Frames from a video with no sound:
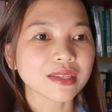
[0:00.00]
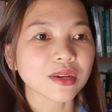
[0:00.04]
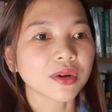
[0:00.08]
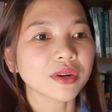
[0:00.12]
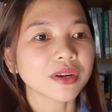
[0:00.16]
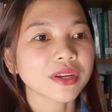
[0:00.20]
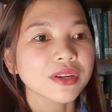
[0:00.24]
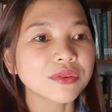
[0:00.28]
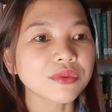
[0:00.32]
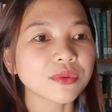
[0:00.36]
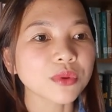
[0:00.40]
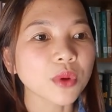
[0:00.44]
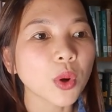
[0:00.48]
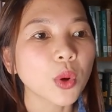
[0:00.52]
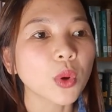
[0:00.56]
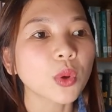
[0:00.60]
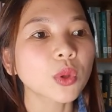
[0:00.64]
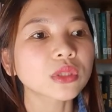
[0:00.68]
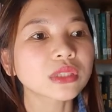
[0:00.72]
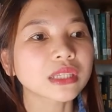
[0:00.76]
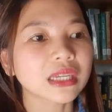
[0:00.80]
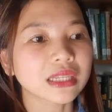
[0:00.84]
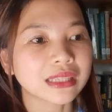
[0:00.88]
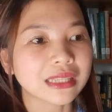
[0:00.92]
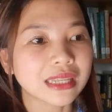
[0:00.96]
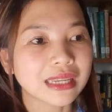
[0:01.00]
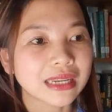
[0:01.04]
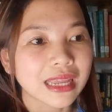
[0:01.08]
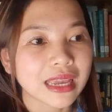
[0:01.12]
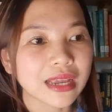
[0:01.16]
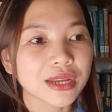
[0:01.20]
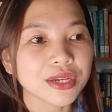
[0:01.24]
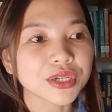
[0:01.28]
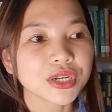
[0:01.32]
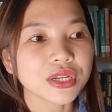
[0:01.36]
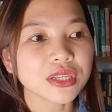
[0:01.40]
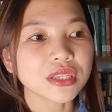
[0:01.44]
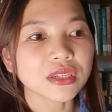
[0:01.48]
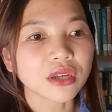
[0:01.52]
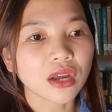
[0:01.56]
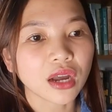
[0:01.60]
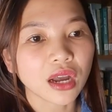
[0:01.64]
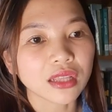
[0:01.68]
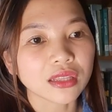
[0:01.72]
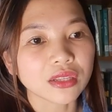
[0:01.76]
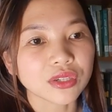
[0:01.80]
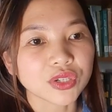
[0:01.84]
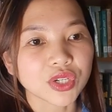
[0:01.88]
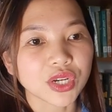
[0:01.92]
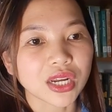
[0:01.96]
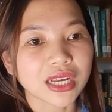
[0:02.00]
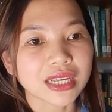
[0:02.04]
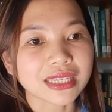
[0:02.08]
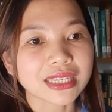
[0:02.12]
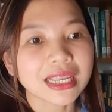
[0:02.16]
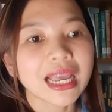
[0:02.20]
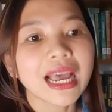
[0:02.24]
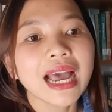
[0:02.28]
are enrolled at the nation's colleges